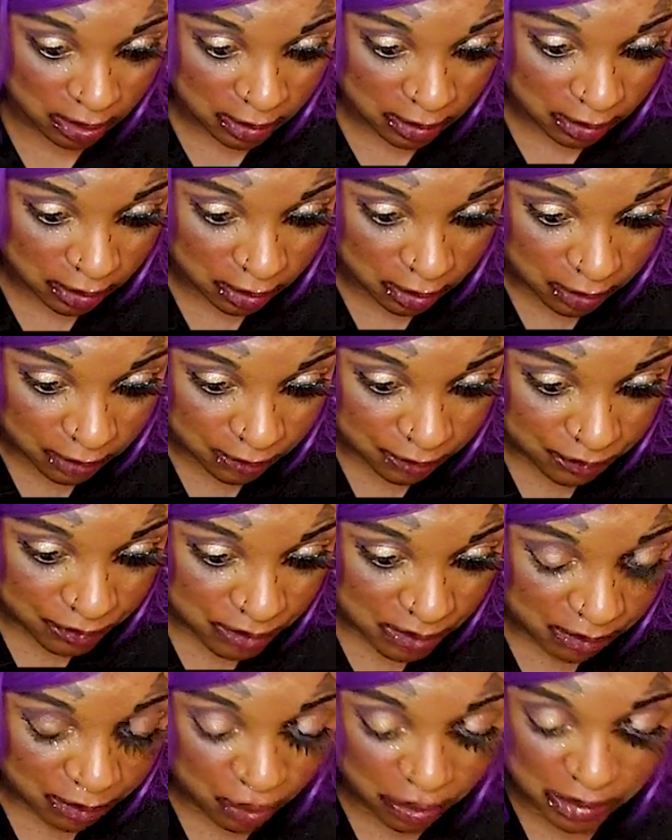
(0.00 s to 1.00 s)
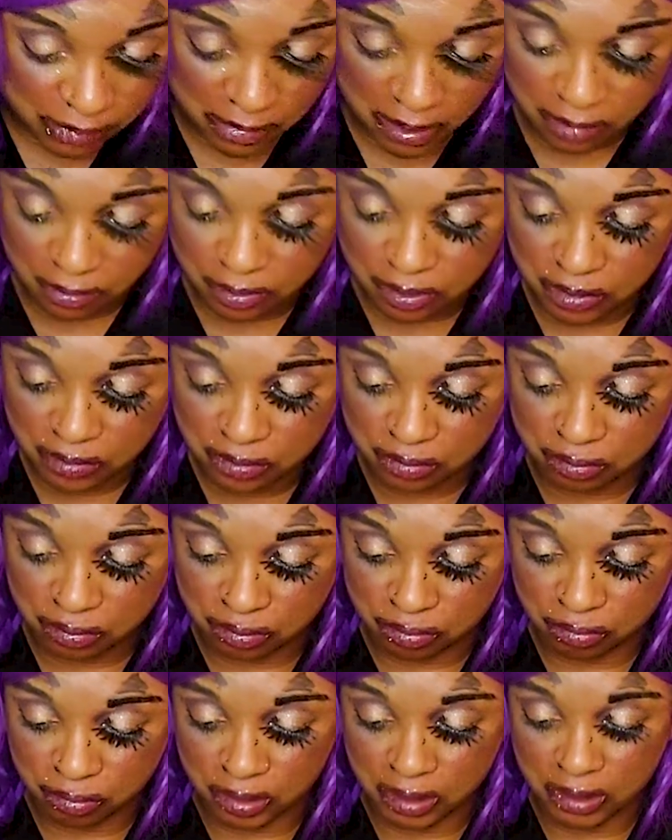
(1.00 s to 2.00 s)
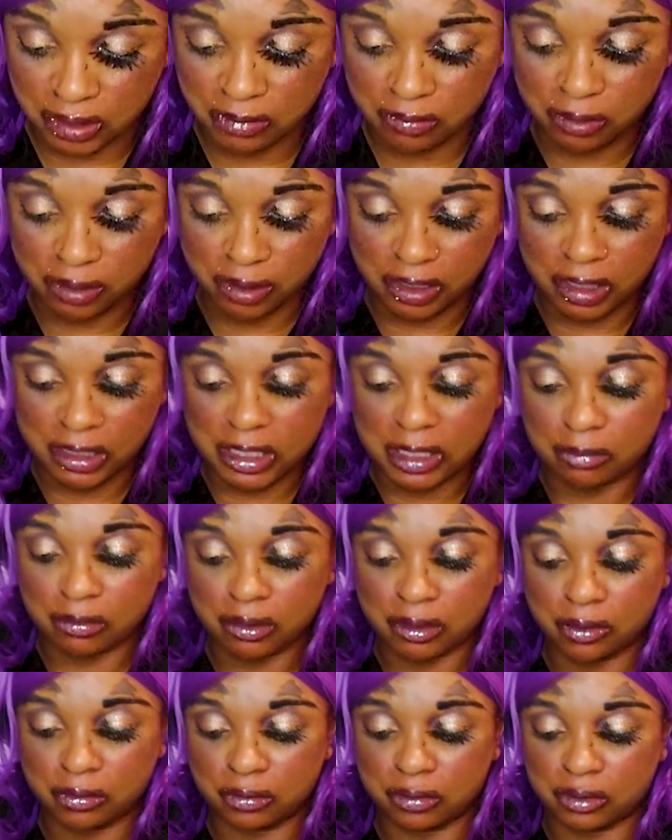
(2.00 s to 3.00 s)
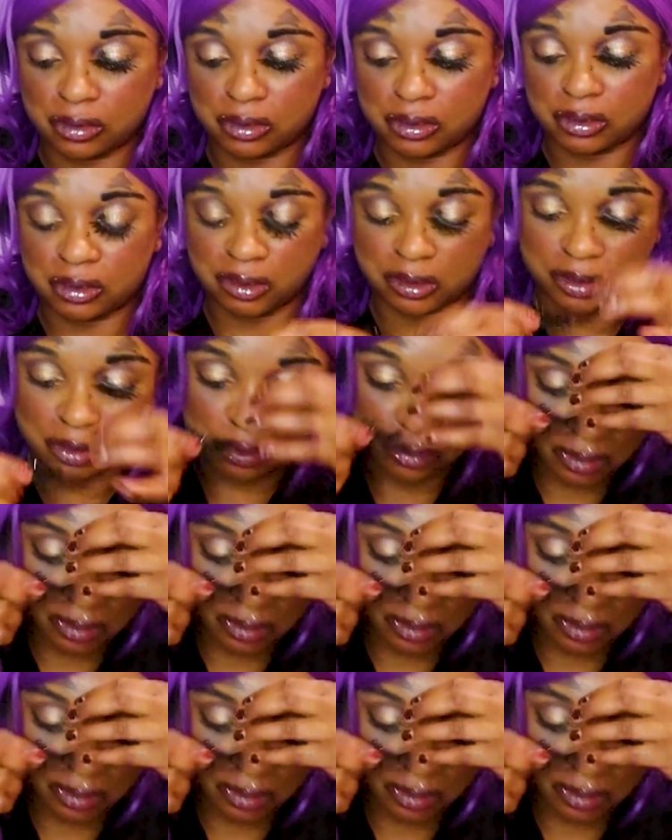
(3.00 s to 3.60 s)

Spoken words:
you know, one person maybe just really did want to hang out with you and just couldn't do